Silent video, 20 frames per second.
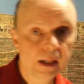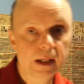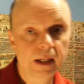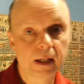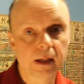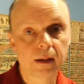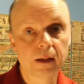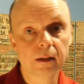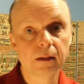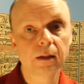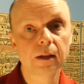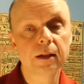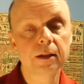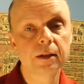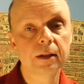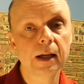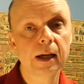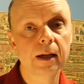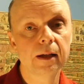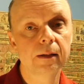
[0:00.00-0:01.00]
he clearly
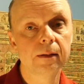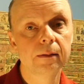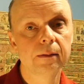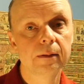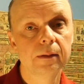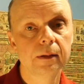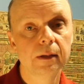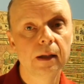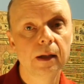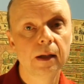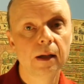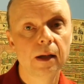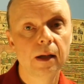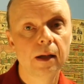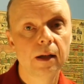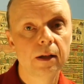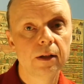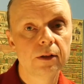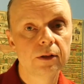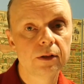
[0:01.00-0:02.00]
said,
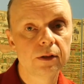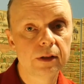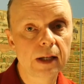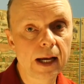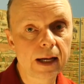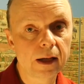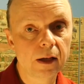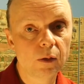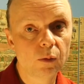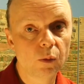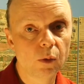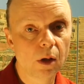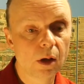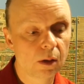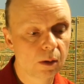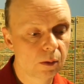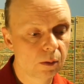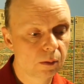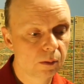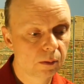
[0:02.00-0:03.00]
second
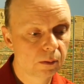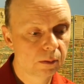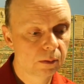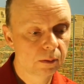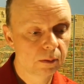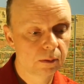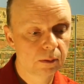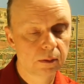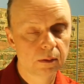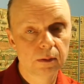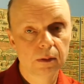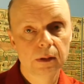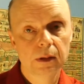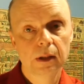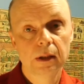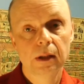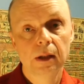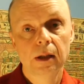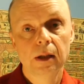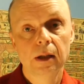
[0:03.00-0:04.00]
woe
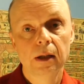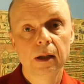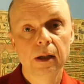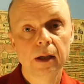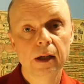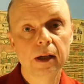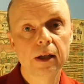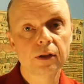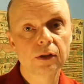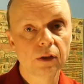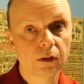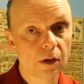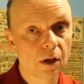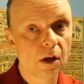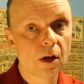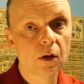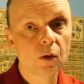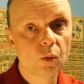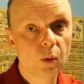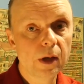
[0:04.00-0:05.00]
is
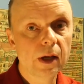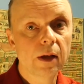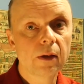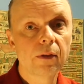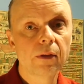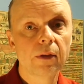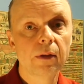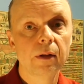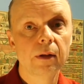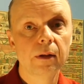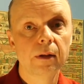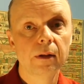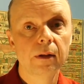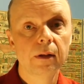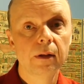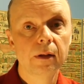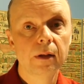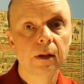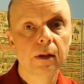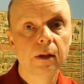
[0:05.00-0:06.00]
along with
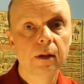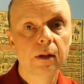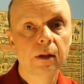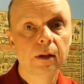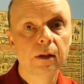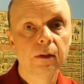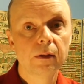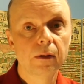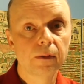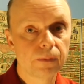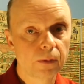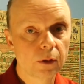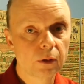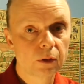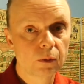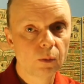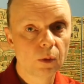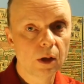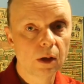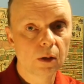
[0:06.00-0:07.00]
the
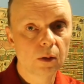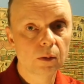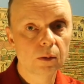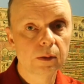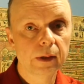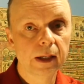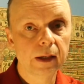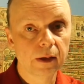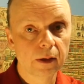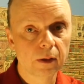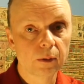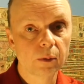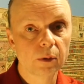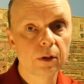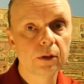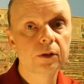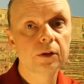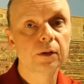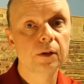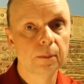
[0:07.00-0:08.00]
first woe. In other
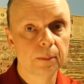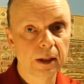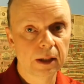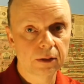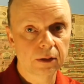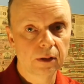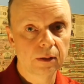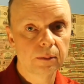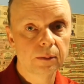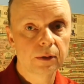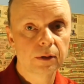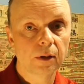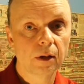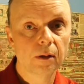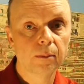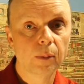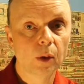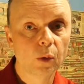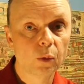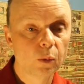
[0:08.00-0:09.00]
words, the Muslims
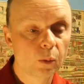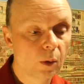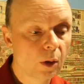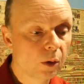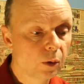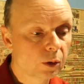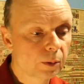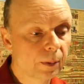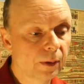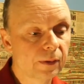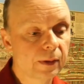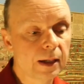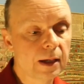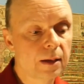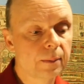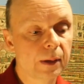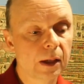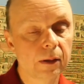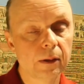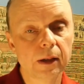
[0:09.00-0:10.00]
are both woes. But think
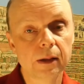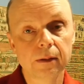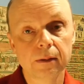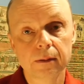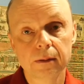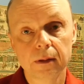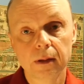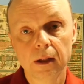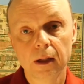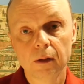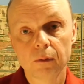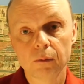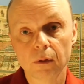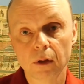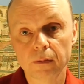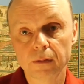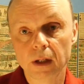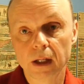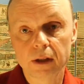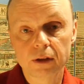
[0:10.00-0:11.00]
about it.
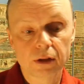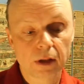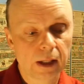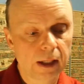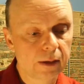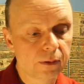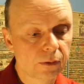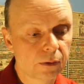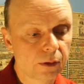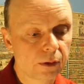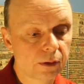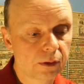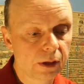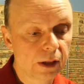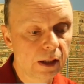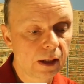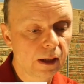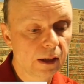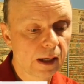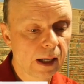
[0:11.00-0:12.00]
Revelation
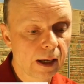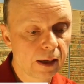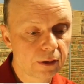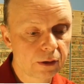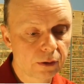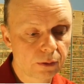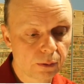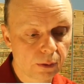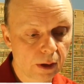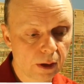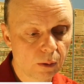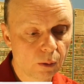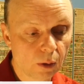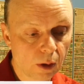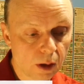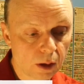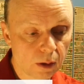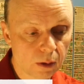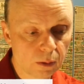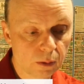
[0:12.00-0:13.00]
8:13 has three
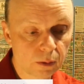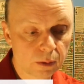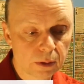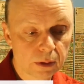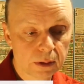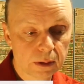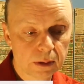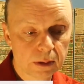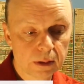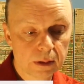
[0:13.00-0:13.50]
woes.